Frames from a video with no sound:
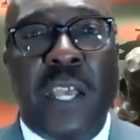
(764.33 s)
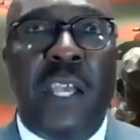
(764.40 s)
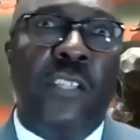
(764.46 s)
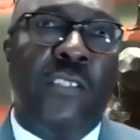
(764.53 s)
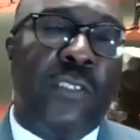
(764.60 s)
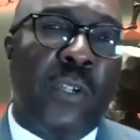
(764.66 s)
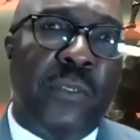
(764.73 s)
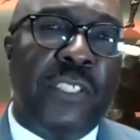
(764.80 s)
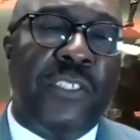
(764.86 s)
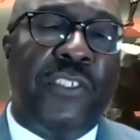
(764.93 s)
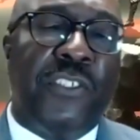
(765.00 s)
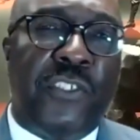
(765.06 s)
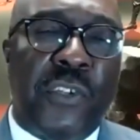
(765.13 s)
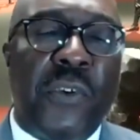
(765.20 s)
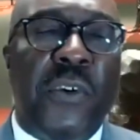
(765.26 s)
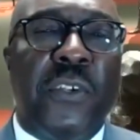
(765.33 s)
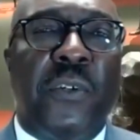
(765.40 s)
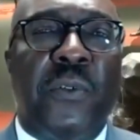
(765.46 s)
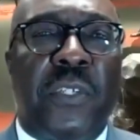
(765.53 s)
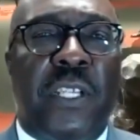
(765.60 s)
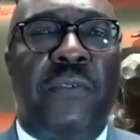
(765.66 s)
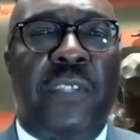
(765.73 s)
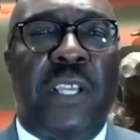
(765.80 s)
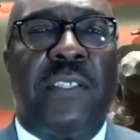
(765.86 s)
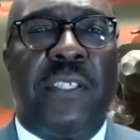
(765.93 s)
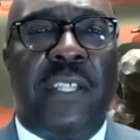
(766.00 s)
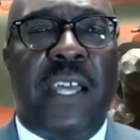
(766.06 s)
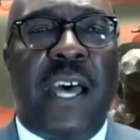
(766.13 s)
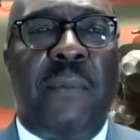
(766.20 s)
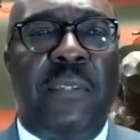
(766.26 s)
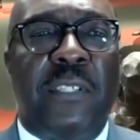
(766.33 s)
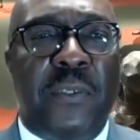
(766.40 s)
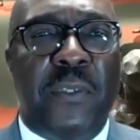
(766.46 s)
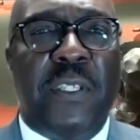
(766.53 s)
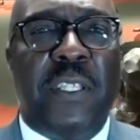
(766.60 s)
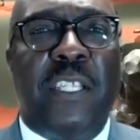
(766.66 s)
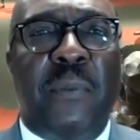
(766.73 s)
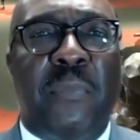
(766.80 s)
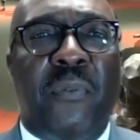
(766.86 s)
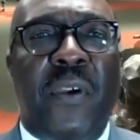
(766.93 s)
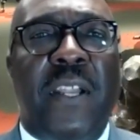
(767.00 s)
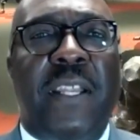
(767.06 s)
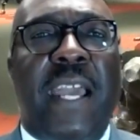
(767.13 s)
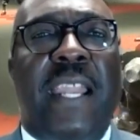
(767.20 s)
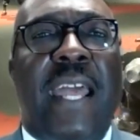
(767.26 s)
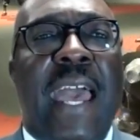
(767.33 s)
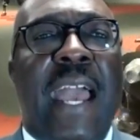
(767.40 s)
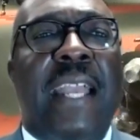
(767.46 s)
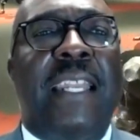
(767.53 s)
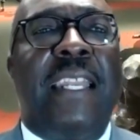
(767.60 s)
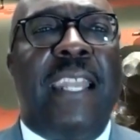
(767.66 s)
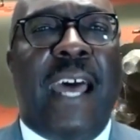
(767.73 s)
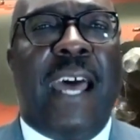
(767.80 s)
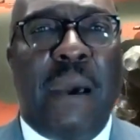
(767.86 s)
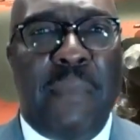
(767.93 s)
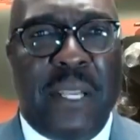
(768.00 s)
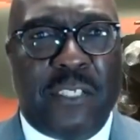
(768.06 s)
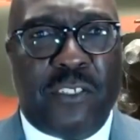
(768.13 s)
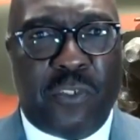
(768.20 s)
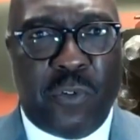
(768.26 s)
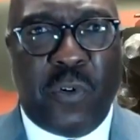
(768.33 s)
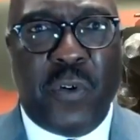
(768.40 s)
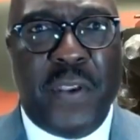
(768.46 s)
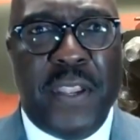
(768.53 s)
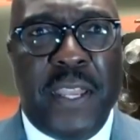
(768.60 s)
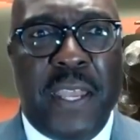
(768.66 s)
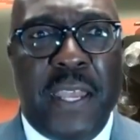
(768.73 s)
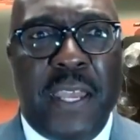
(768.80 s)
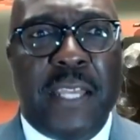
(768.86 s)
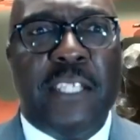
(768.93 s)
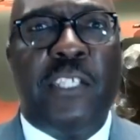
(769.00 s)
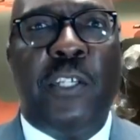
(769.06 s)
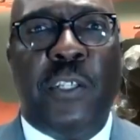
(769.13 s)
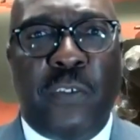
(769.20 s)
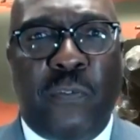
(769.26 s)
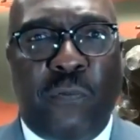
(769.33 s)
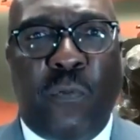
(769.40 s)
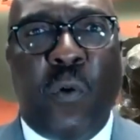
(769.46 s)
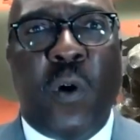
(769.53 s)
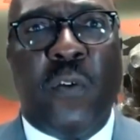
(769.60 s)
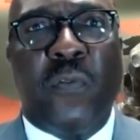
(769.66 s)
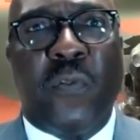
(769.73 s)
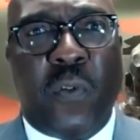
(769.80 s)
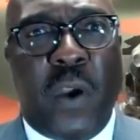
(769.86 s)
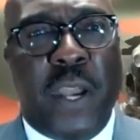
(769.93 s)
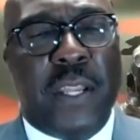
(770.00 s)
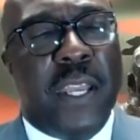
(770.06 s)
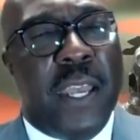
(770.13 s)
So this journal gives us an opportunity to bring that economic story to the forefront,